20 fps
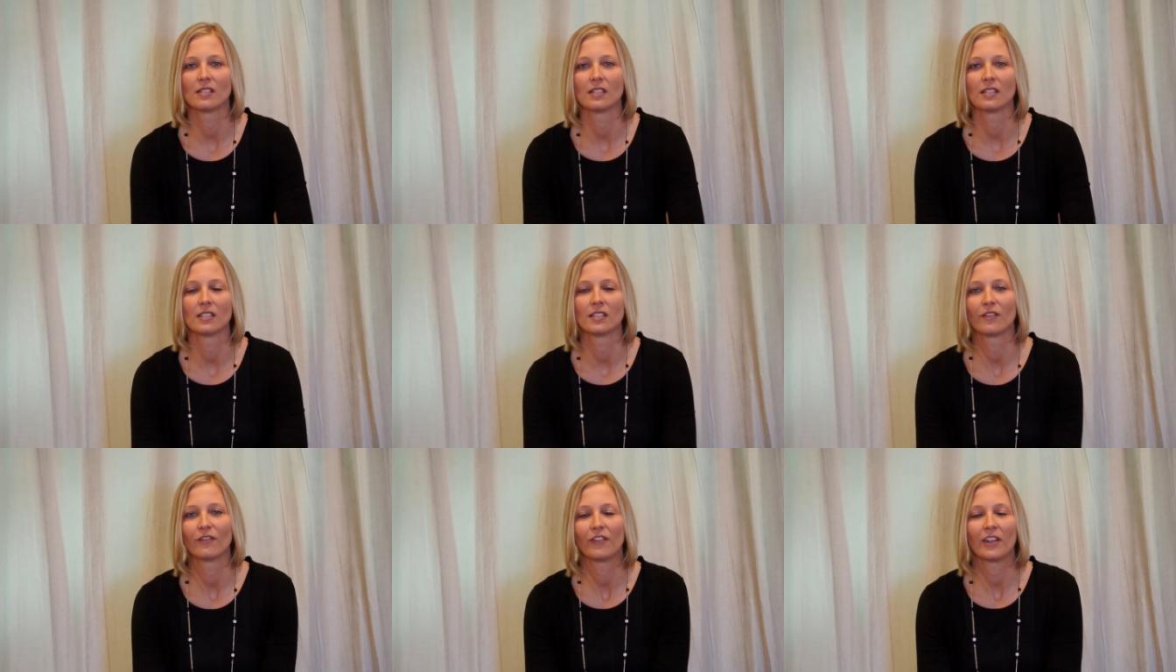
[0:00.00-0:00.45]

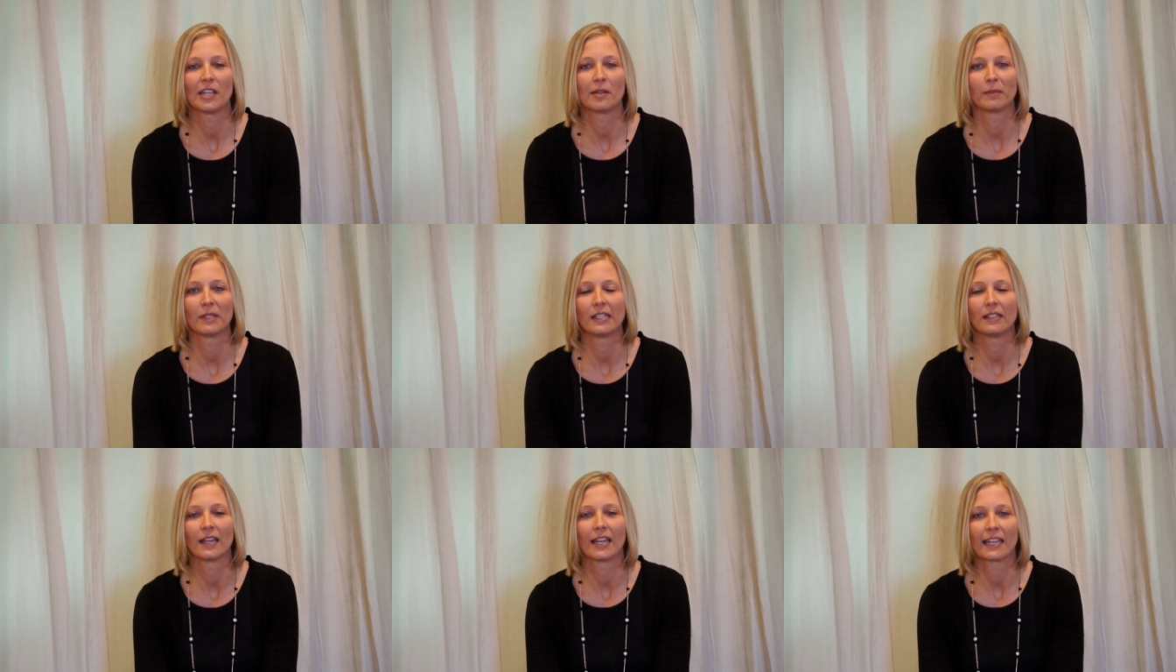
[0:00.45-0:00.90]
it's a
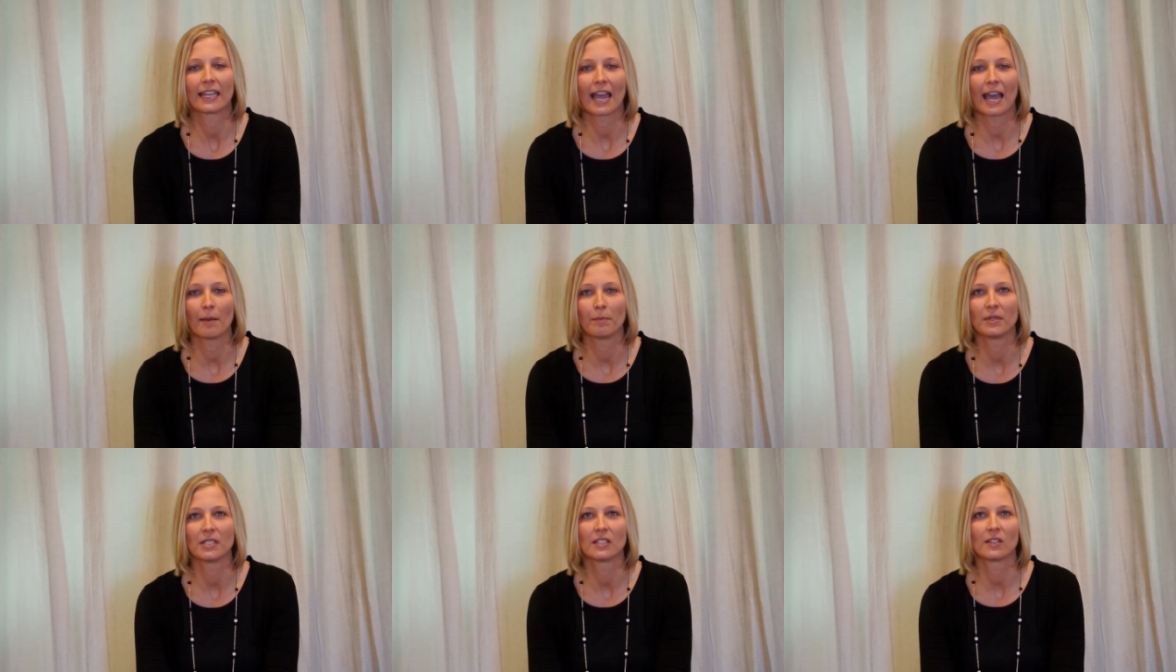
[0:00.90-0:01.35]
family-like
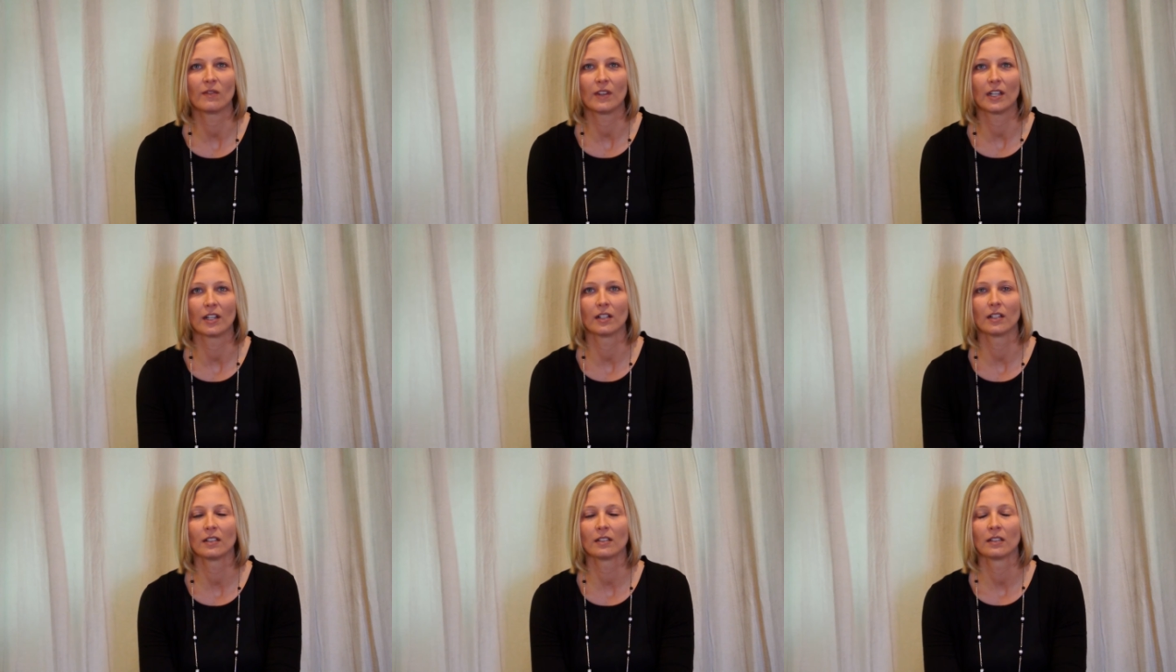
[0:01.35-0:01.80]

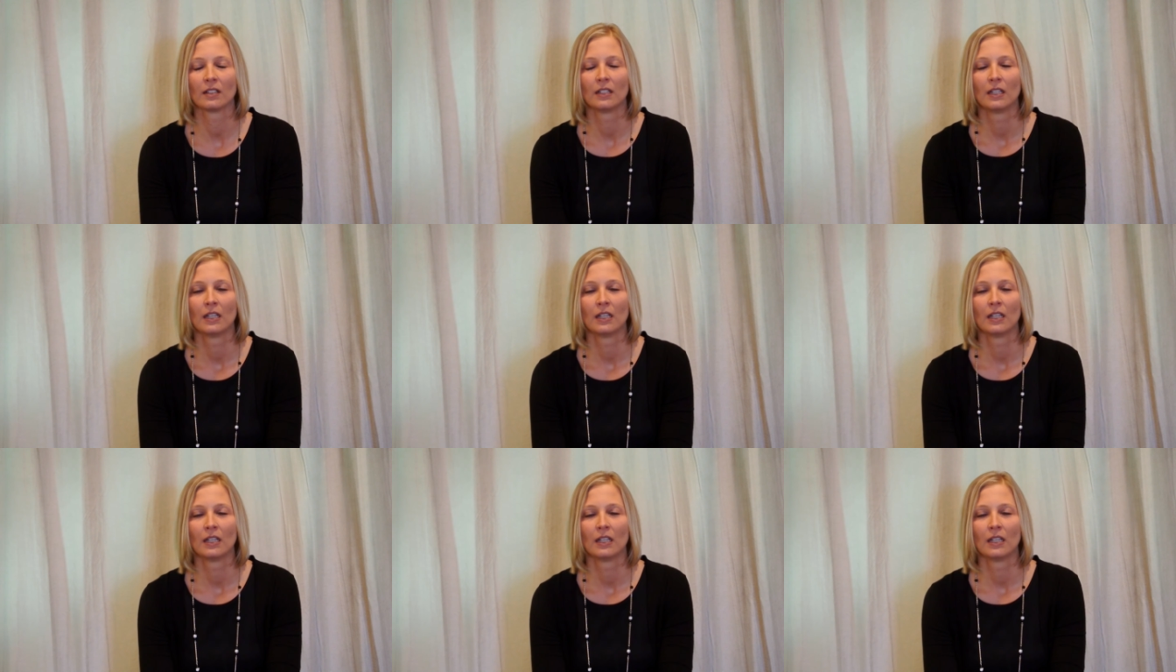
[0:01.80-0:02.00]
atmosphere.